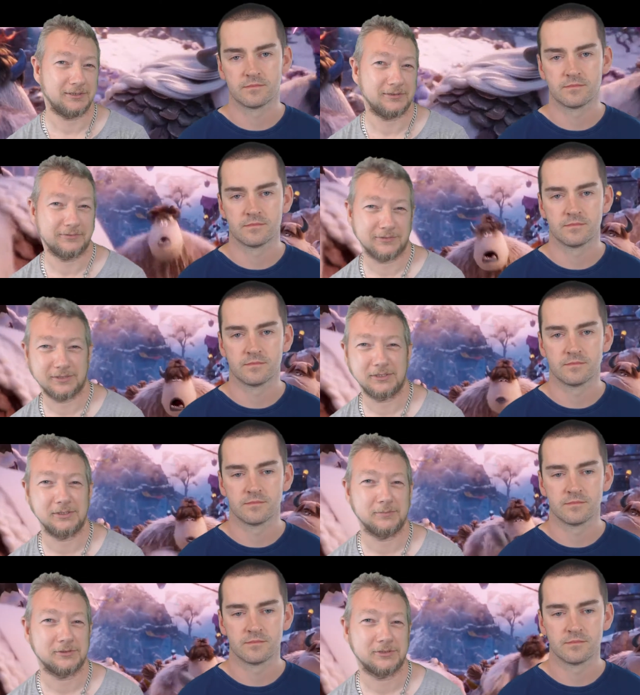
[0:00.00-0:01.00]
Speaker 1: hunting for the
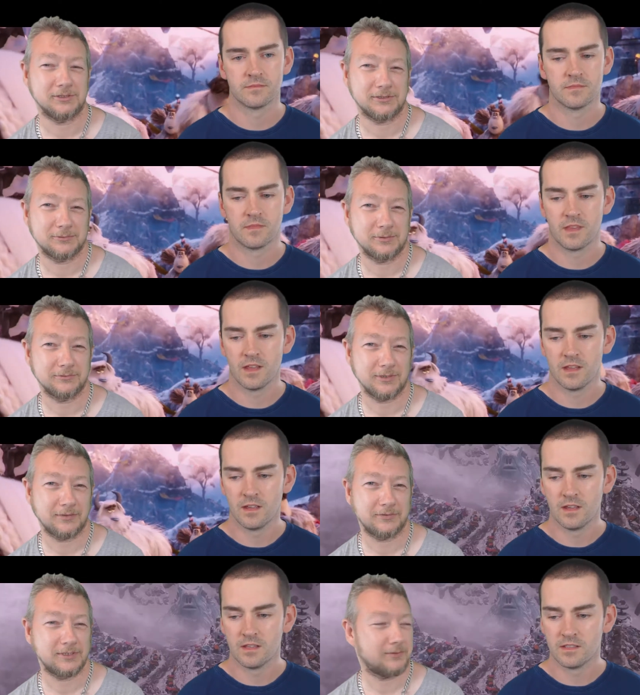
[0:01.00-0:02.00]
humans in this one
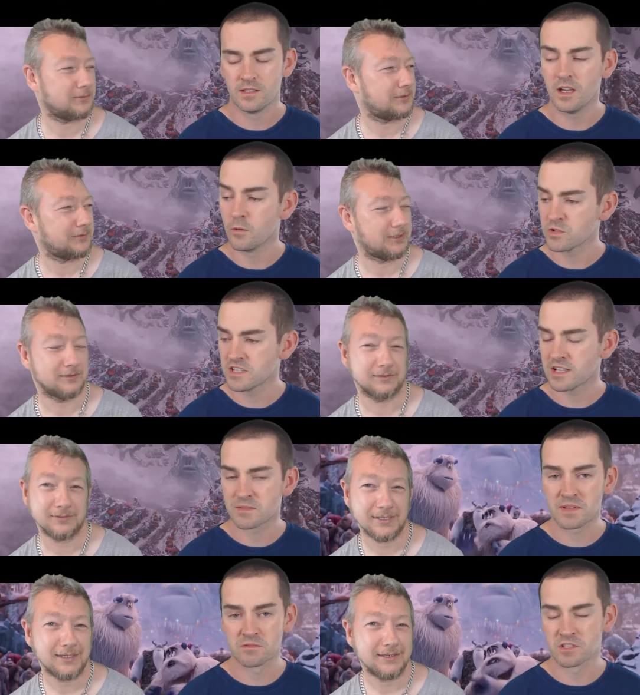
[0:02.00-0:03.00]
rather than the
Speaker 2: other. Yeah, I wasn't
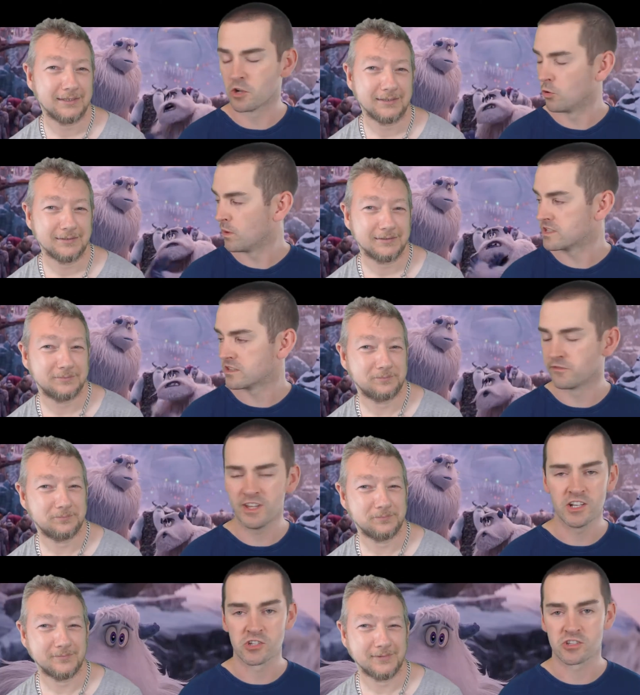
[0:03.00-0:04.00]
expecting to go away to the
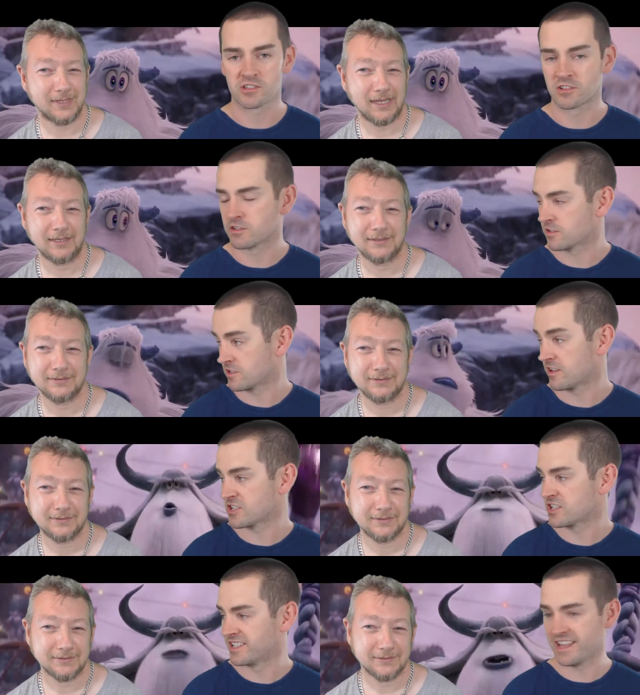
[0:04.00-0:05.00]
village to
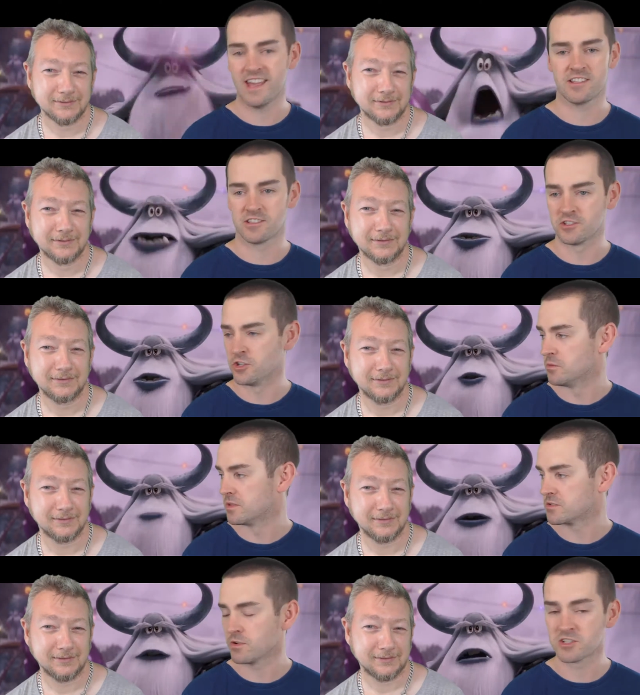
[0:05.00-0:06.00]
actually get to the
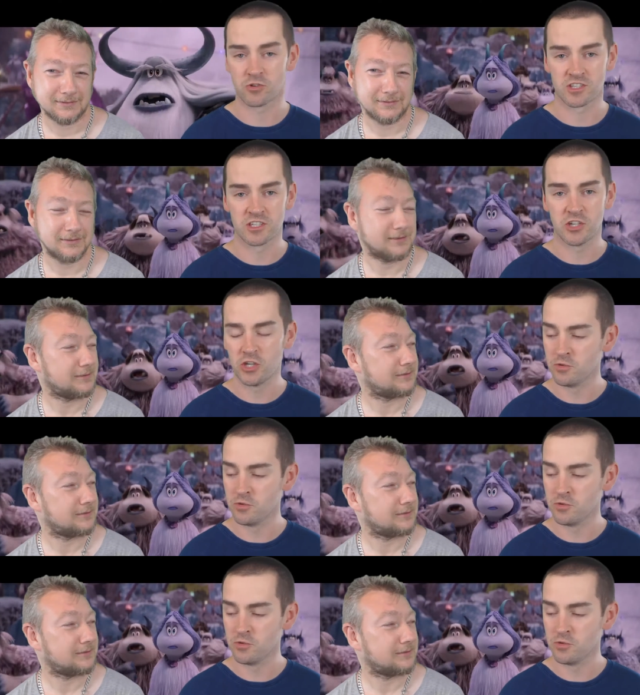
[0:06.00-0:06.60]
humans. Well, he's gone to the